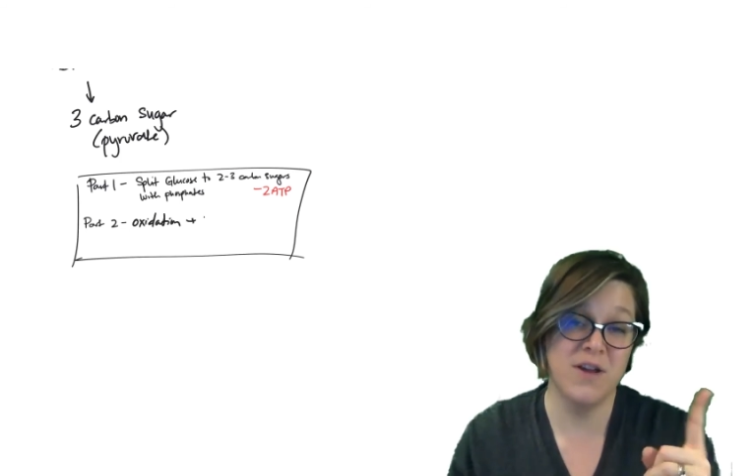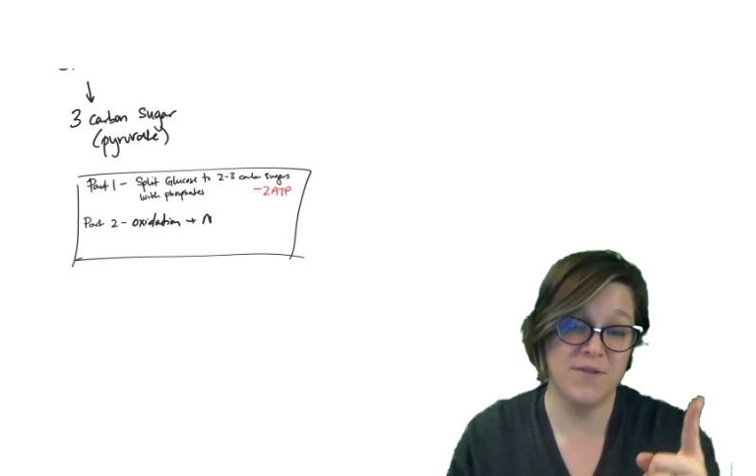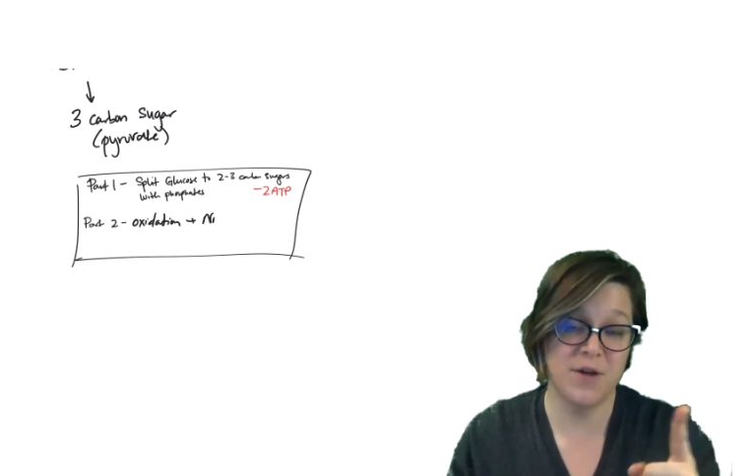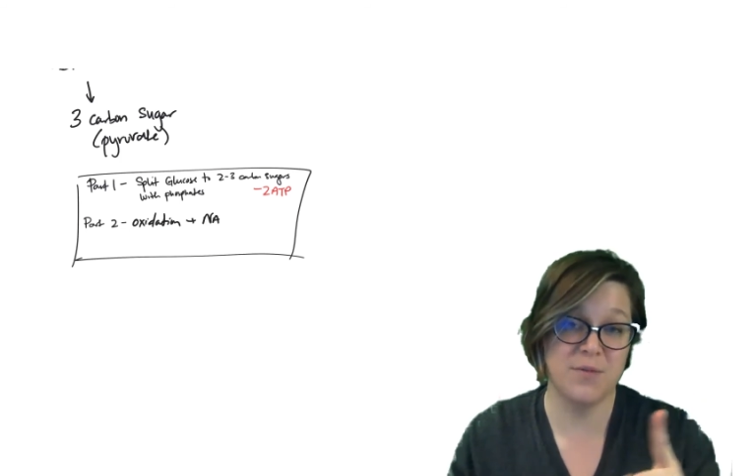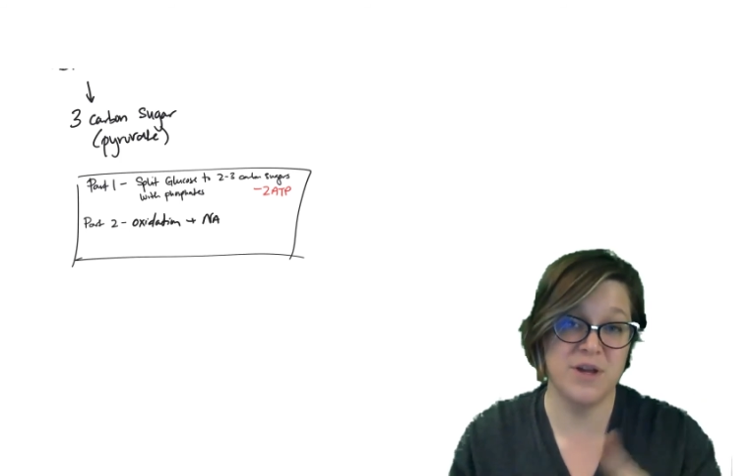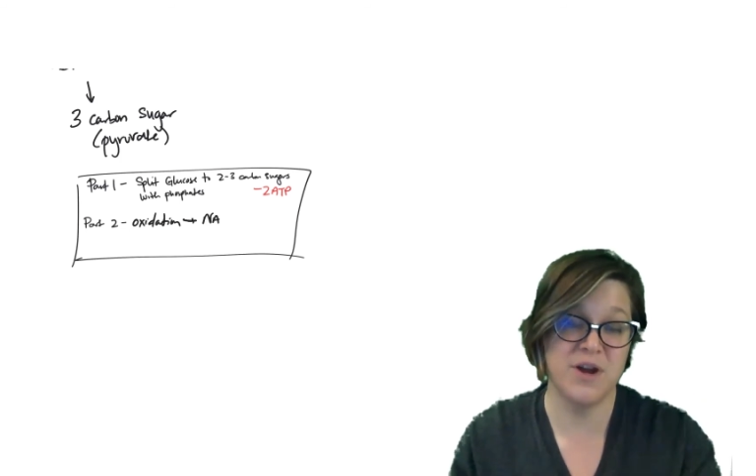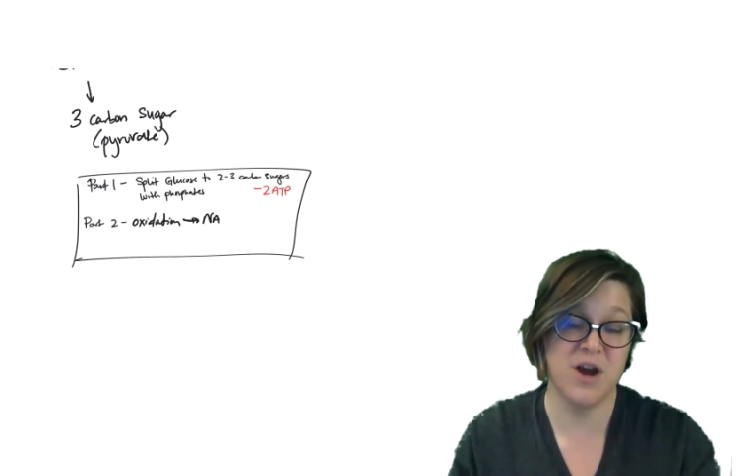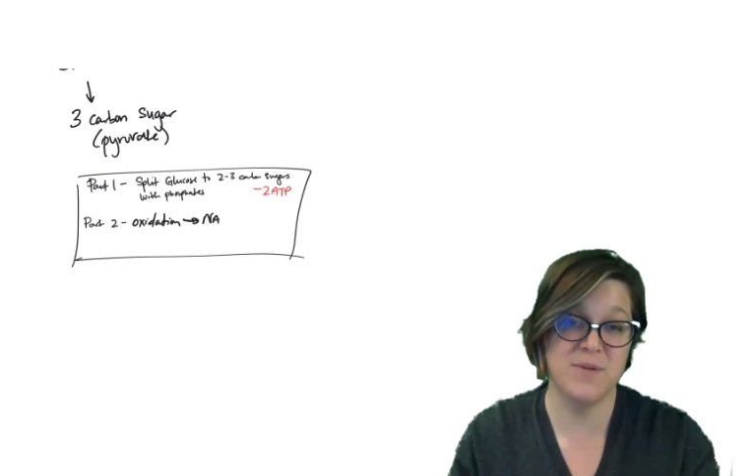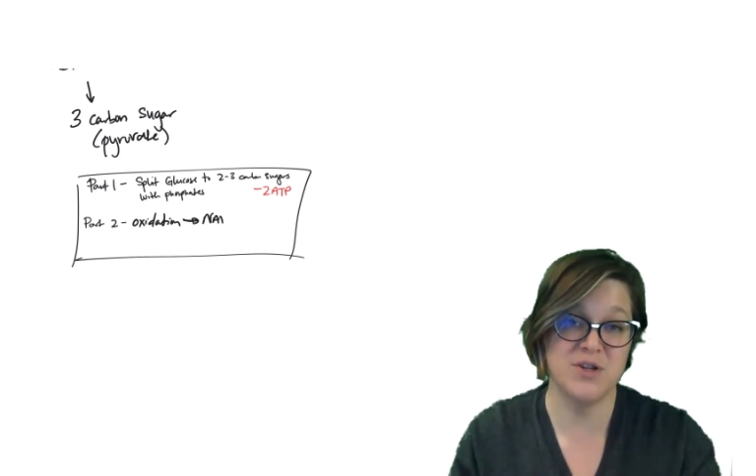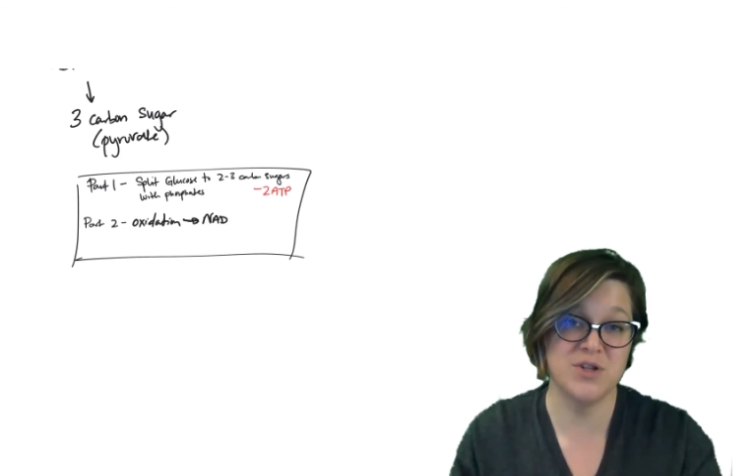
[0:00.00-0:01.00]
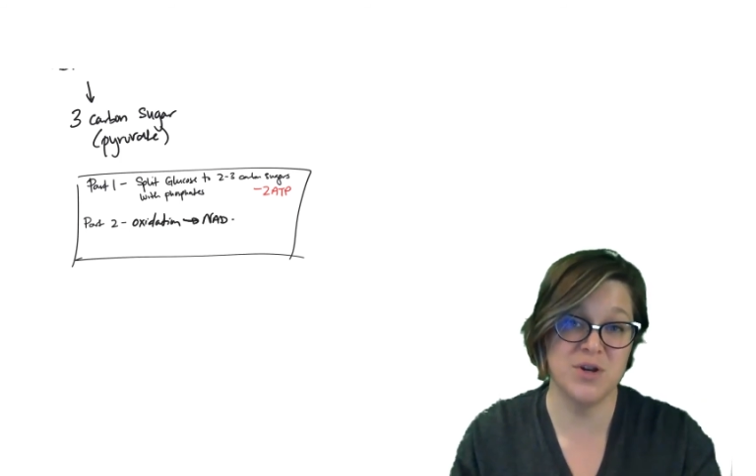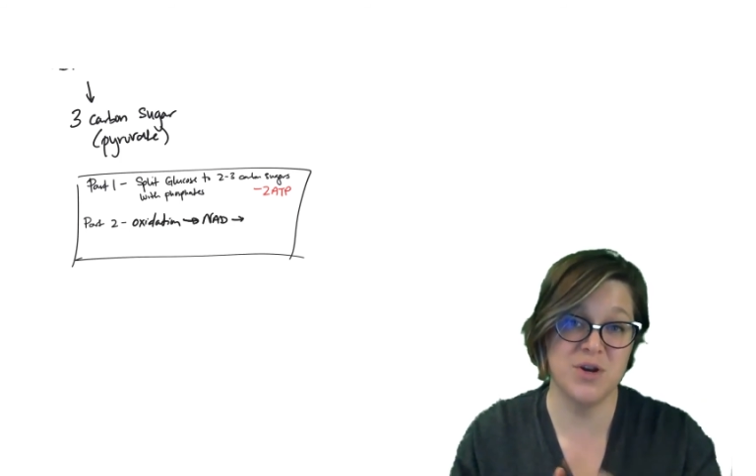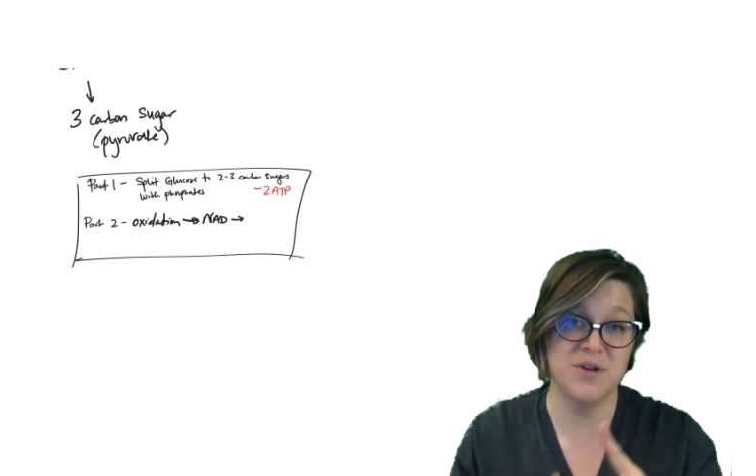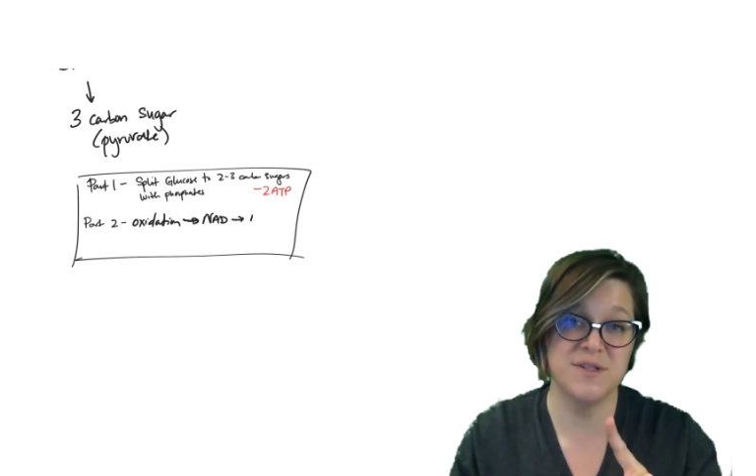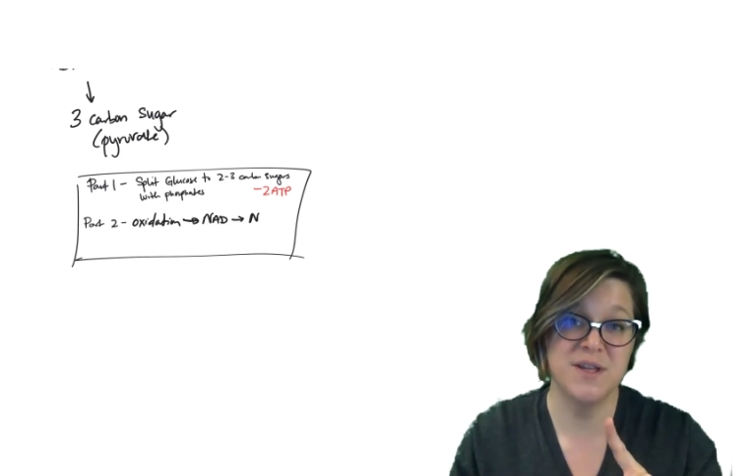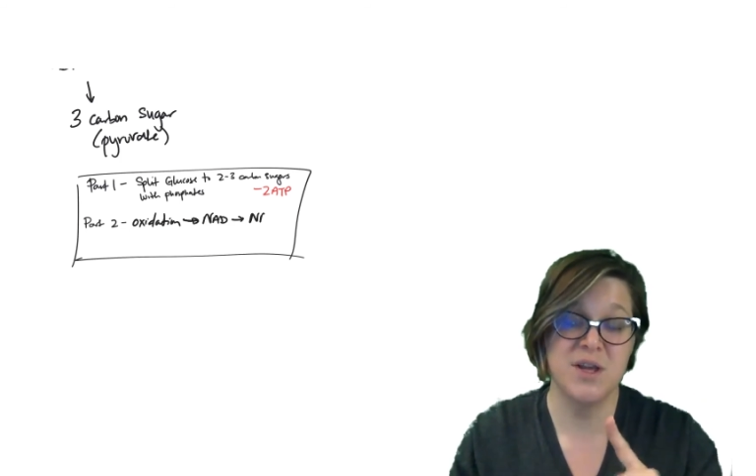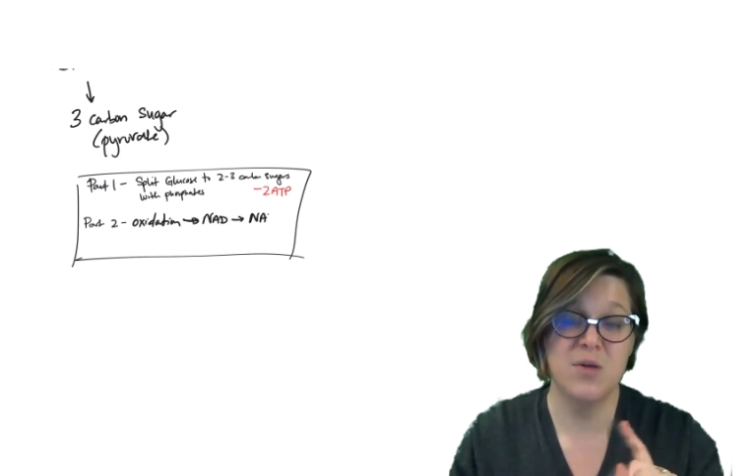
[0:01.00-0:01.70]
of our 3 carbon sugars,